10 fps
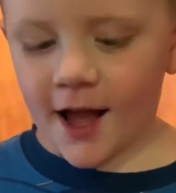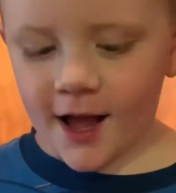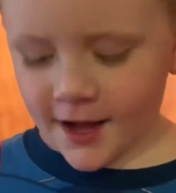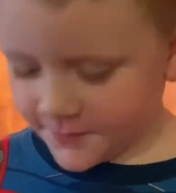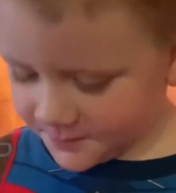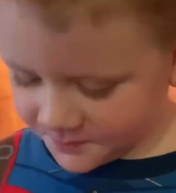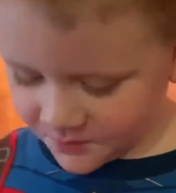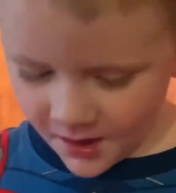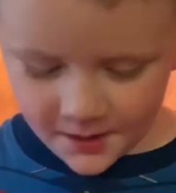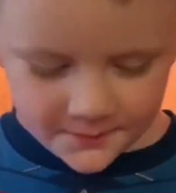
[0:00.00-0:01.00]
Um,
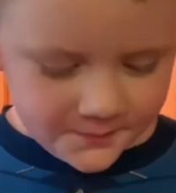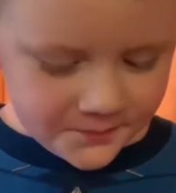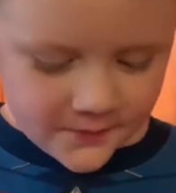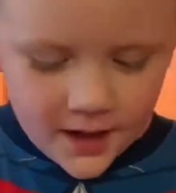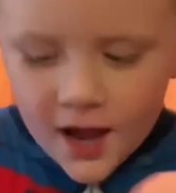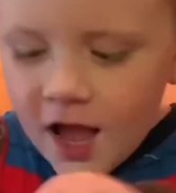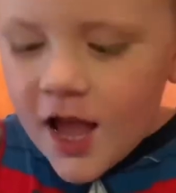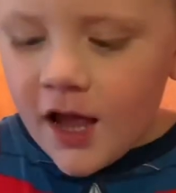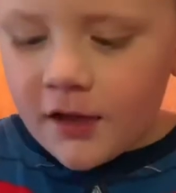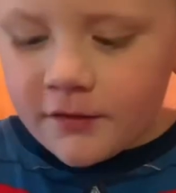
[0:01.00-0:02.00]

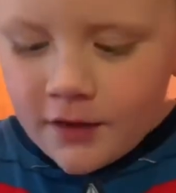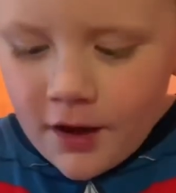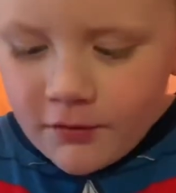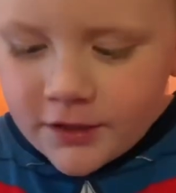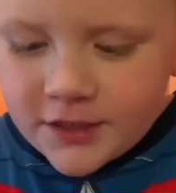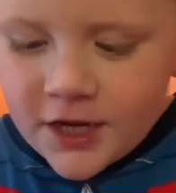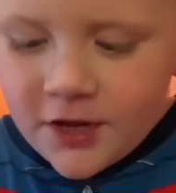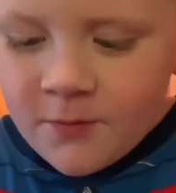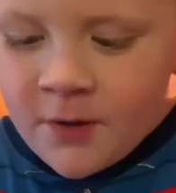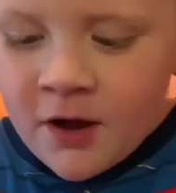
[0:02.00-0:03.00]
so, so
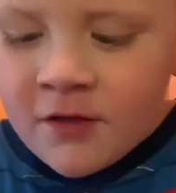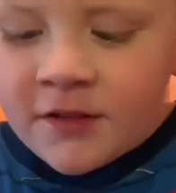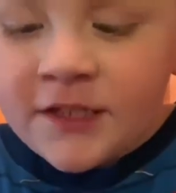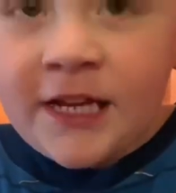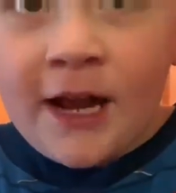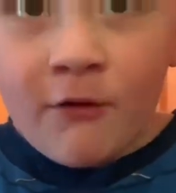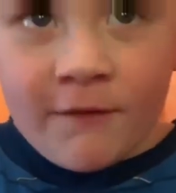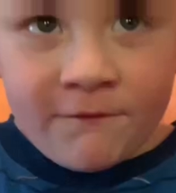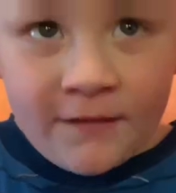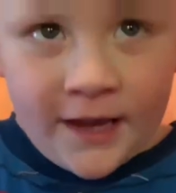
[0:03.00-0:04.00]
you put on this
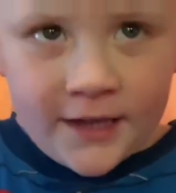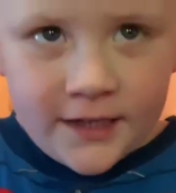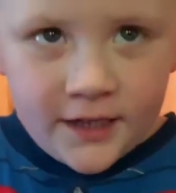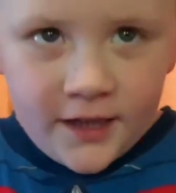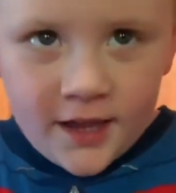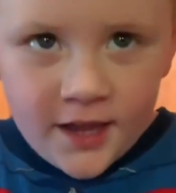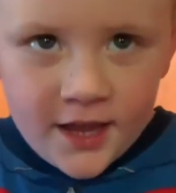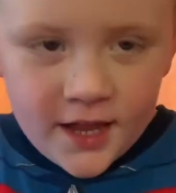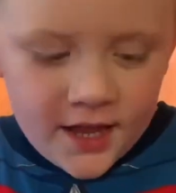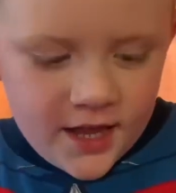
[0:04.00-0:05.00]
hairy thing, mm
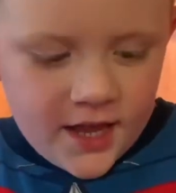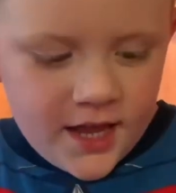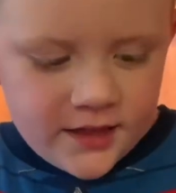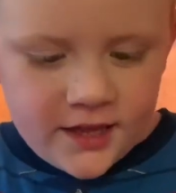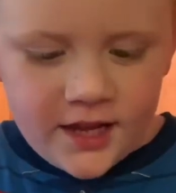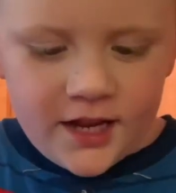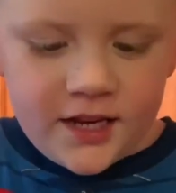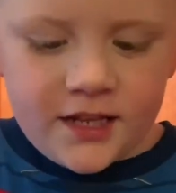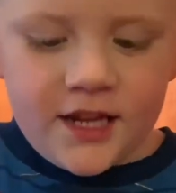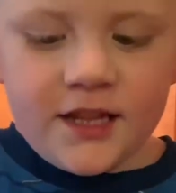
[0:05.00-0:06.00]
-hmm.
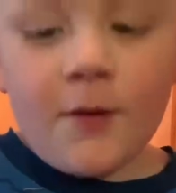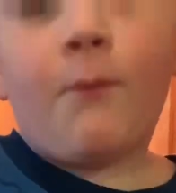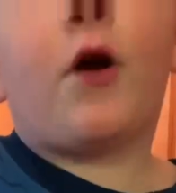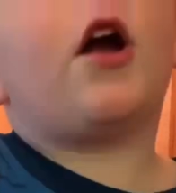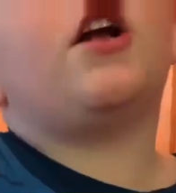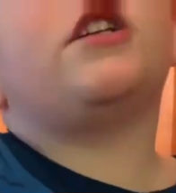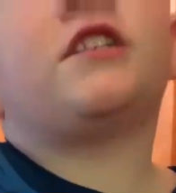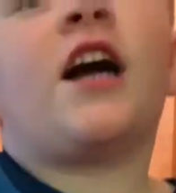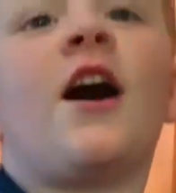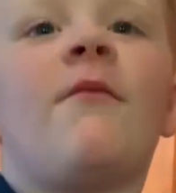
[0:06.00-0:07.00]
then, then the
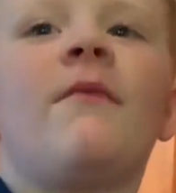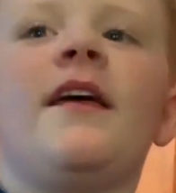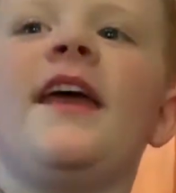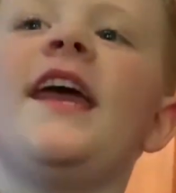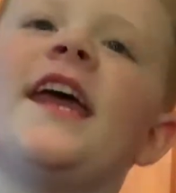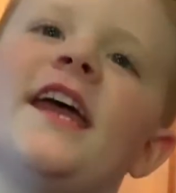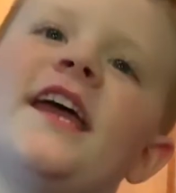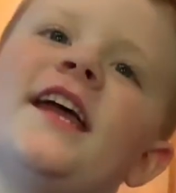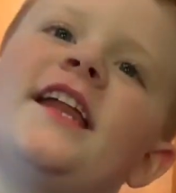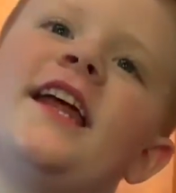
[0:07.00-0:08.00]
birds come
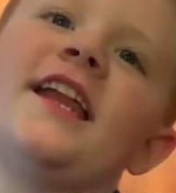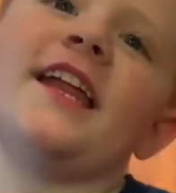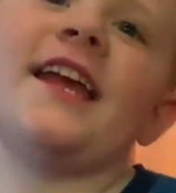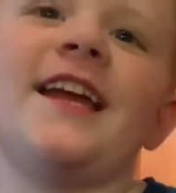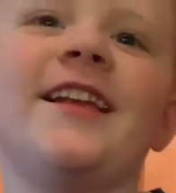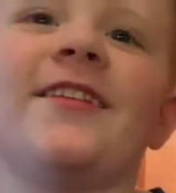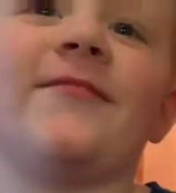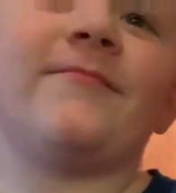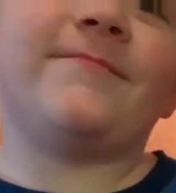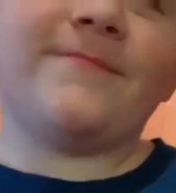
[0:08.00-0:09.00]
in and eat
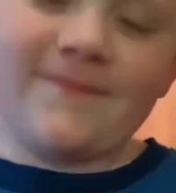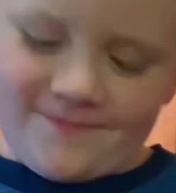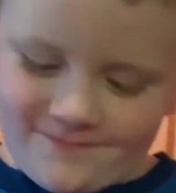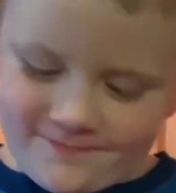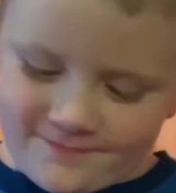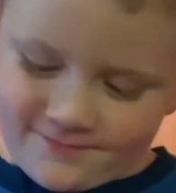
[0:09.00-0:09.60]
them. That's right.